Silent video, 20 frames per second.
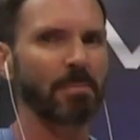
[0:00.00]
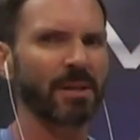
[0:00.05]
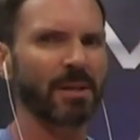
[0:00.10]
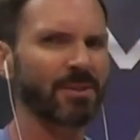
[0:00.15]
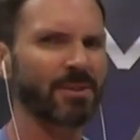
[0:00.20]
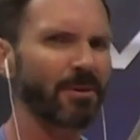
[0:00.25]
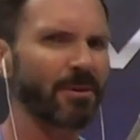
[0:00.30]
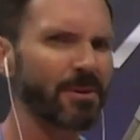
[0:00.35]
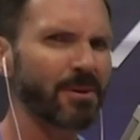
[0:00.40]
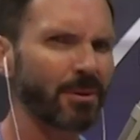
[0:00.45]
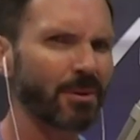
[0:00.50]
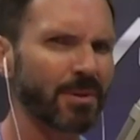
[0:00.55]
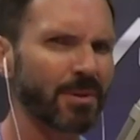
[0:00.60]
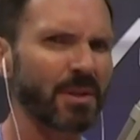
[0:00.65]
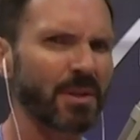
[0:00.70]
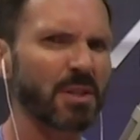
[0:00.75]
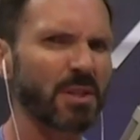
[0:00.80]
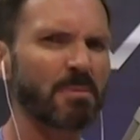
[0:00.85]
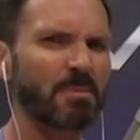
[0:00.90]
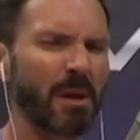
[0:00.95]
I started noticing,
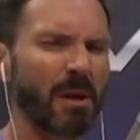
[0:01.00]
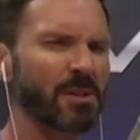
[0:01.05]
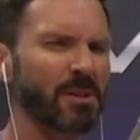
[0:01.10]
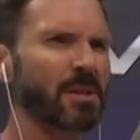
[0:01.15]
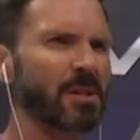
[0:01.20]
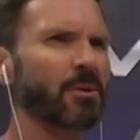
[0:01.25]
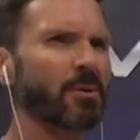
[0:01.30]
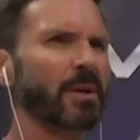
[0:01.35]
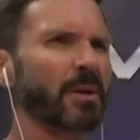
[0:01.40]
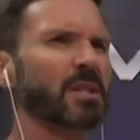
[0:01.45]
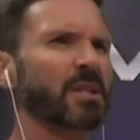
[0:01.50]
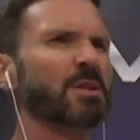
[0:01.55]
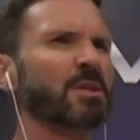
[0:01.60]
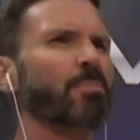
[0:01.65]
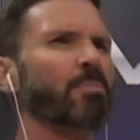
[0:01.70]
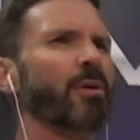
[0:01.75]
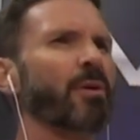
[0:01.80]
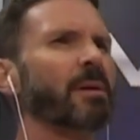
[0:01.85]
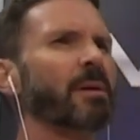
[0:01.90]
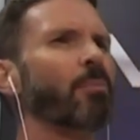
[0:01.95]
especially during
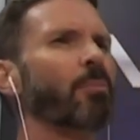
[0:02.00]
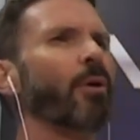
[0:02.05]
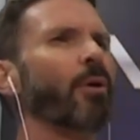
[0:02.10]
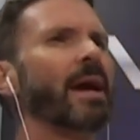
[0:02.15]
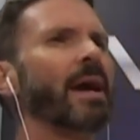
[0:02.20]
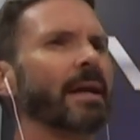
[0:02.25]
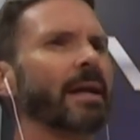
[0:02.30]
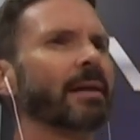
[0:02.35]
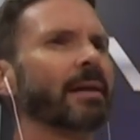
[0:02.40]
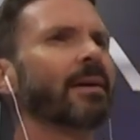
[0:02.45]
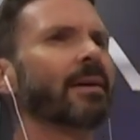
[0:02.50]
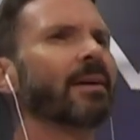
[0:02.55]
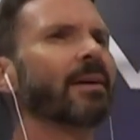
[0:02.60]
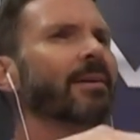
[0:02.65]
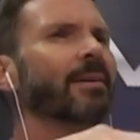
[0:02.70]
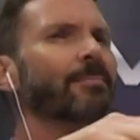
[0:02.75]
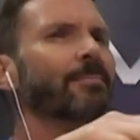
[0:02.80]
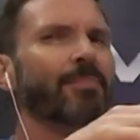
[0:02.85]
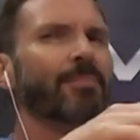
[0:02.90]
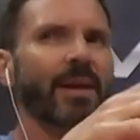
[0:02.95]
spring break,
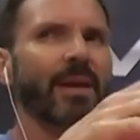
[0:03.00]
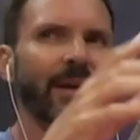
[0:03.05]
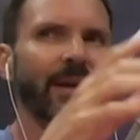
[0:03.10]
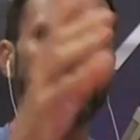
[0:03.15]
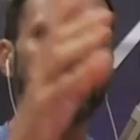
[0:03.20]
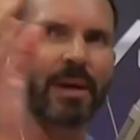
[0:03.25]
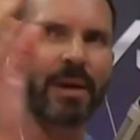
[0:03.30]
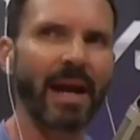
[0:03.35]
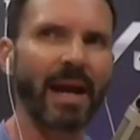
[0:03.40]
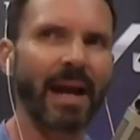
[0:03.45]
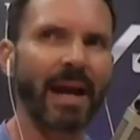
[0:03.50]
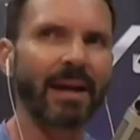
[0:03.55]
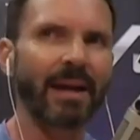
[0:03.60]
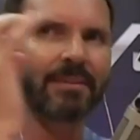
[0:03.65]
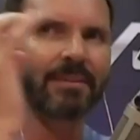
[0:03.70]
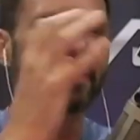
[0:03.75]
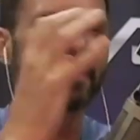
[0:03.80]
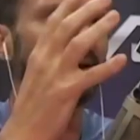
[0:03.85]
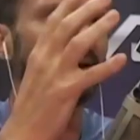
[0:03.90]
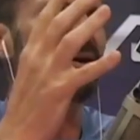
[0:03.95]
and we
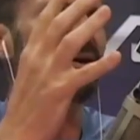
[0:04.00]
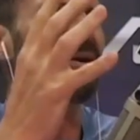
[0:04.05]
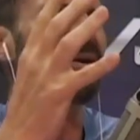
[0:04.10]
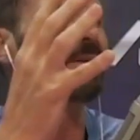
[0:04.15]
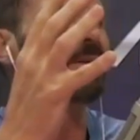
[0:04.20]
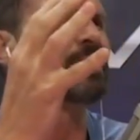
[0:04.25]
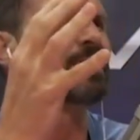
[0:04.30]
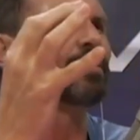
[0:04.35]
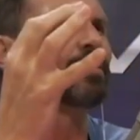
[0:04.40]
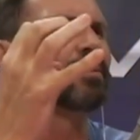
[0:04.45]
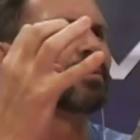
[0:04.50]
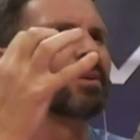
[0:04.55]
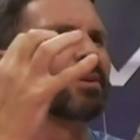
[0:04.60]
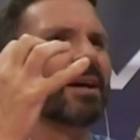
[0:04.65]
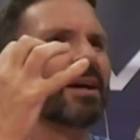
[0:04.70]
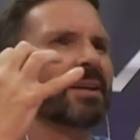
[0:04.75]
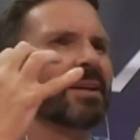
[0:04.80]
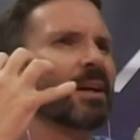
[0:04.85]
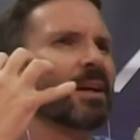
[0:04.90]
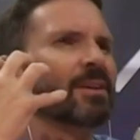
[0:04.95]
had, you know, all these
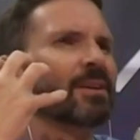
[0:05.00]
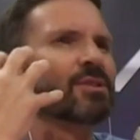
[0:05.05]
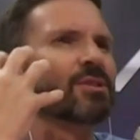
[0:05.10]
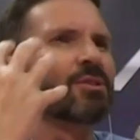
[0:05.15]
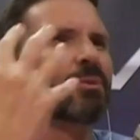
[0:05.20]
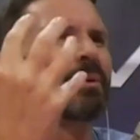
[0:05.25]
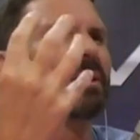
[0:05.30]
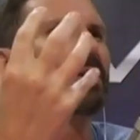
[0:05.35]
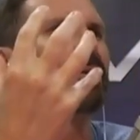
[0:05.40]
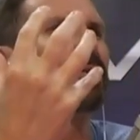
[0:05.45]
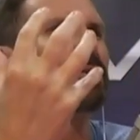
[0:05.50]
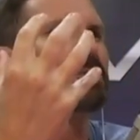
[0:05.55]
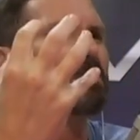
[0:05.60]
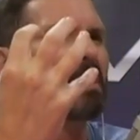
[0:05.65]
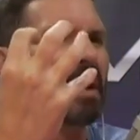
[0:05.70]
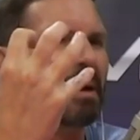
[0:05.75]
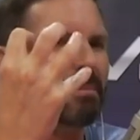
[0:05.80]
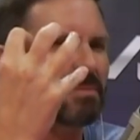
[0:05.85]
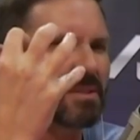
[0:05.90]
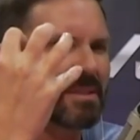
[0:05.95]
young 20-year-olds,
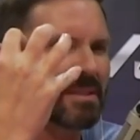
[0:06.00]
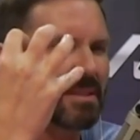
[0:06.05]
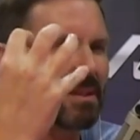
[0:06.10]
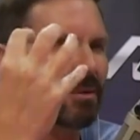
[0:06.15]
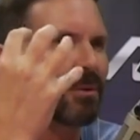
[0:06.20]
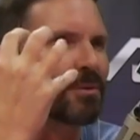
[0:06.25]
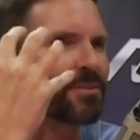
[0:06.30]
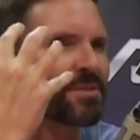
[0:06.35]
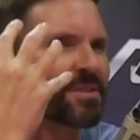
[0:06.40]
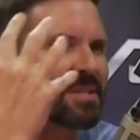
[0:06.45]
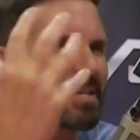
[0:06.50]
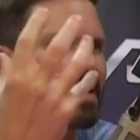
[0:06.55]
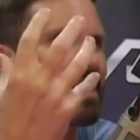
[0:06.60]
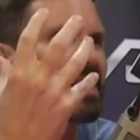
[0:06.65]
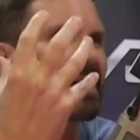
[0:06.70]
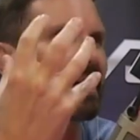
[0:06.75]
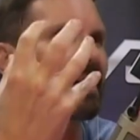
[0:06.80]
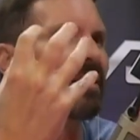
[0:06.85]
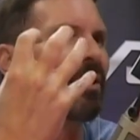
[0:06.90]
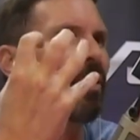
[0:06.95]
but I'm still
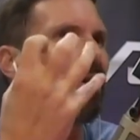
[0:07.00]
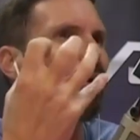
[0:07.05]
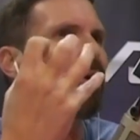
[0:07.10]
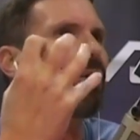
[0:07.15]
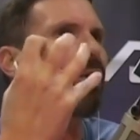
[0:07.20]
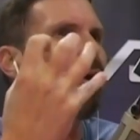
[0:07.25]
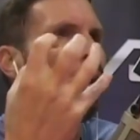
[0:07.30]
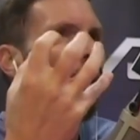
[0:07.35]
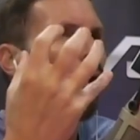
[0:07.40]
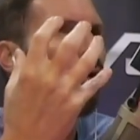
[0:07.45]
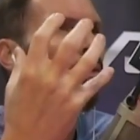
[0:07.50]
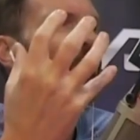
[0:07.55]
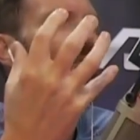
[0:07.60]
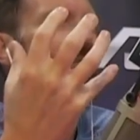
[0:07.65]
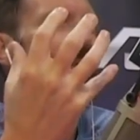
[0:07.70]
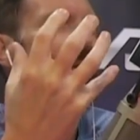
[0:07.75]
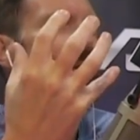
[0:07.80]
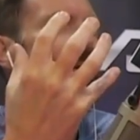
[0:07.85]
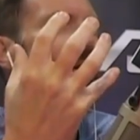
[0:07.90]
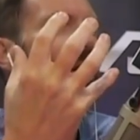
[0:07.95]
seeing it all
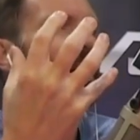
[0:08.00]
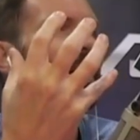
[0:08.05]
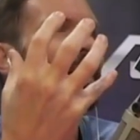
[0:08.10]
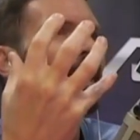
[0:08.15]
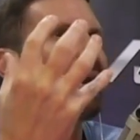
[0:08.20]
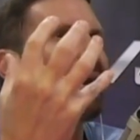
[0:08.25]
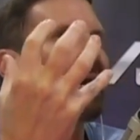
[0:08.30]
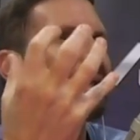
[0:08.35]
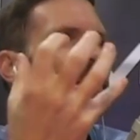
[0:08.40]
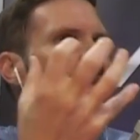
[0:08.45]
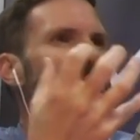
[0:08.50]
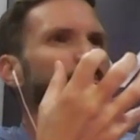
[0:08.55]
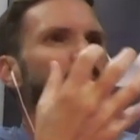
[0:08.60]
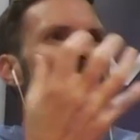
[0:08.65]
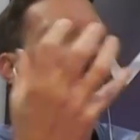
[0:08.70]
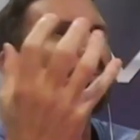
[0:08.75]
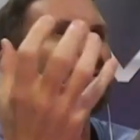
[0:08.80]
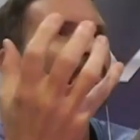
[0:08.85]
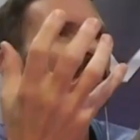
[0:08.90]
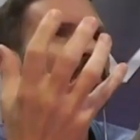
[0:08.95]
over, and it's
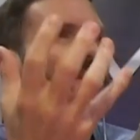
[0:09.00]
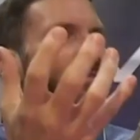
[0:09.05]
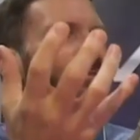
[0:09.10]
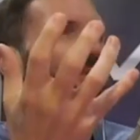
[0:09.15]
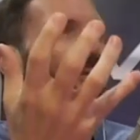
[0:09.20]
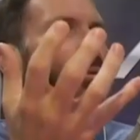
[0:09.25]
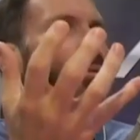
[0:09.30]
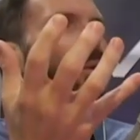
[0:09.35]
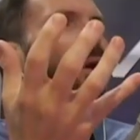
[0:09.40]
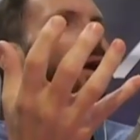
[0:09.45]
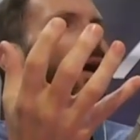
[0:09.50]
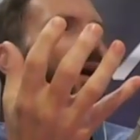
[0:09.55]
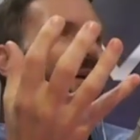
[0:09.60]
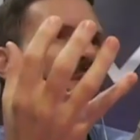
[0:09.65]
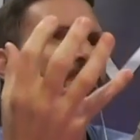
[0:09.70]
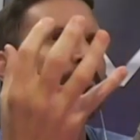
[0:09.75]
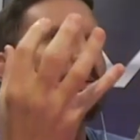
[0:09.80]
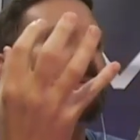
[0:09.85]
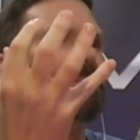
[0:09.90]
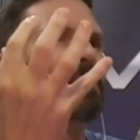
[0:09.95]
people in different walks,
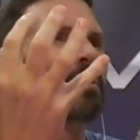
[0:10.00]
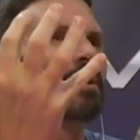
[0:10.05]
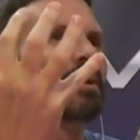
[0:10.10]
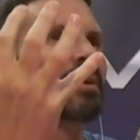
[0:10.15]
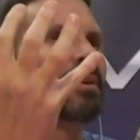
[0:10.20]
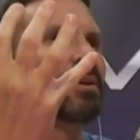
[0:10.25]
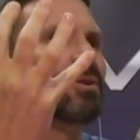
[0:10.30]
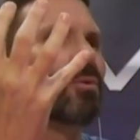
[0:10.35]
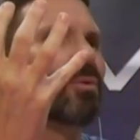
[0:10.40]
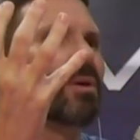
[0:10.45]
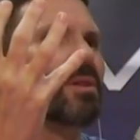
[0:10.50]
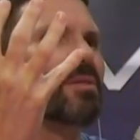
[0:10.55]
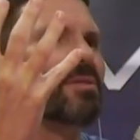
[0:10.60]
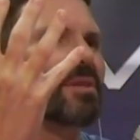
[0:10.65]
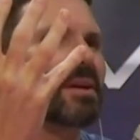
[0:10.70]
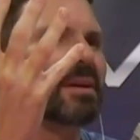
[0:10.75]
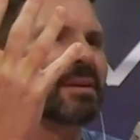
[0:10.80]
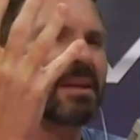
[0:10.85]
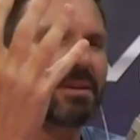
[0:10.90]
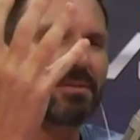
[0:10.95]
people that you wouldn't
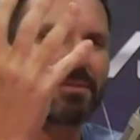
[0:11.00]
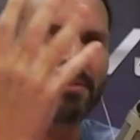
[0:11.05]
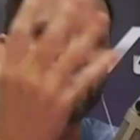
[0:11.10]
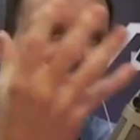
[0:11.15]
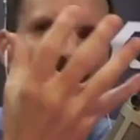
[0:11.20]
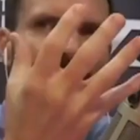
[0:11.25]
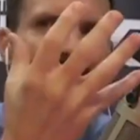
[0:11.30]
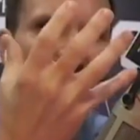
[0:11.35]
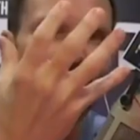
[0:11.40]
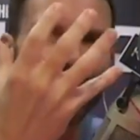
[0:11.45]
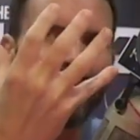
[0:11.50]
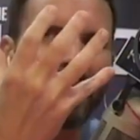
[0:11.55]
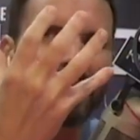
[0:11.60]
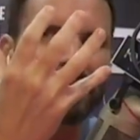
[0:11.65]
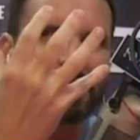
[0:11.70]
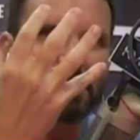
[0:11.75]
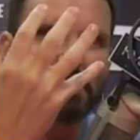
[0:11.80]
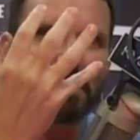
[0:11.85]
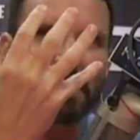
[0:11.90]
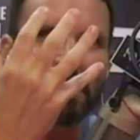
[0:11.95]
think necessarily are out
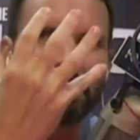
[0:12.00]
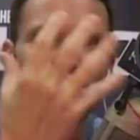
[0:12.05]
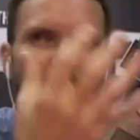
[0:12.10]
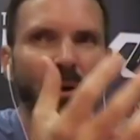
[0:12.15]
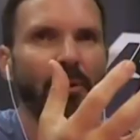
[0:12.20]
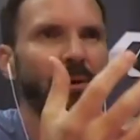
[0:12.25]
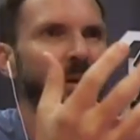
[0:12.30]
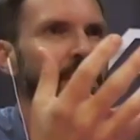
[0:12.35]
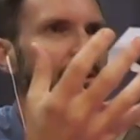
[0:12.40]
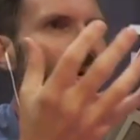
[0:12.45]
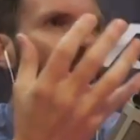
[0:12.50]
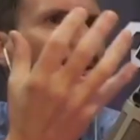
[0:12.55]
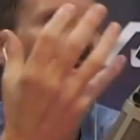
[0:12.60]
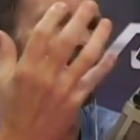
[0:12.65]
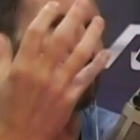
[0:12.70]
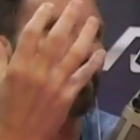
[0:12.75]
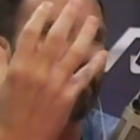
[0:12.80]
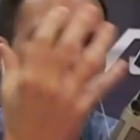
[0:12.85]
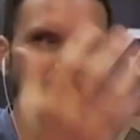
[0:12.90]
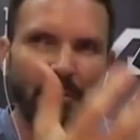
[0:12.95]
just being party
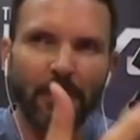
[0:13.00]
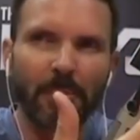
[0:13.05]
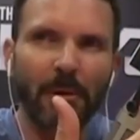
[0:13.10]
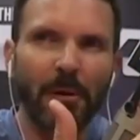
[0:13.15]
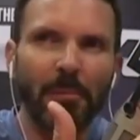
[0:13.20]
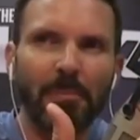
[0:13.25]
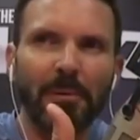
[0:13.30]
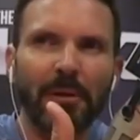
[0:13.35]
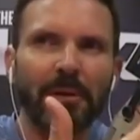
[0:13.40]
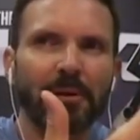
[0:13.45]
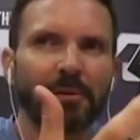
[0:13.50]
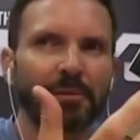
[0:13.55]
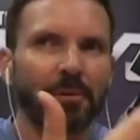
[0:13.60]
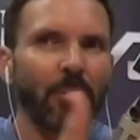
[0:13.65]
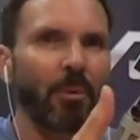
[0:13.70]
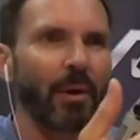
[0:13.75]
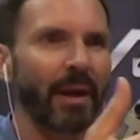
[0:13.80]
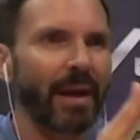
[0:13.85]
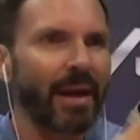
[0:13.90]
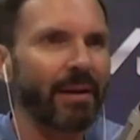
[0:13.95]
dogs or football players or
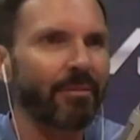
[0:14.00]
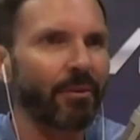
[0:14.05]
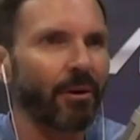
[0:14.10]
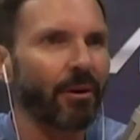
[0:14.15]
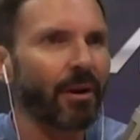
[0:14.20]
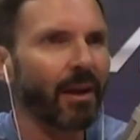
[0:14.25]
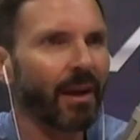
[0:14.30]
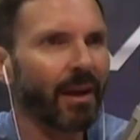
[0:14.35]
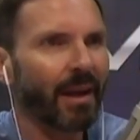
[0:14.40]
whatever.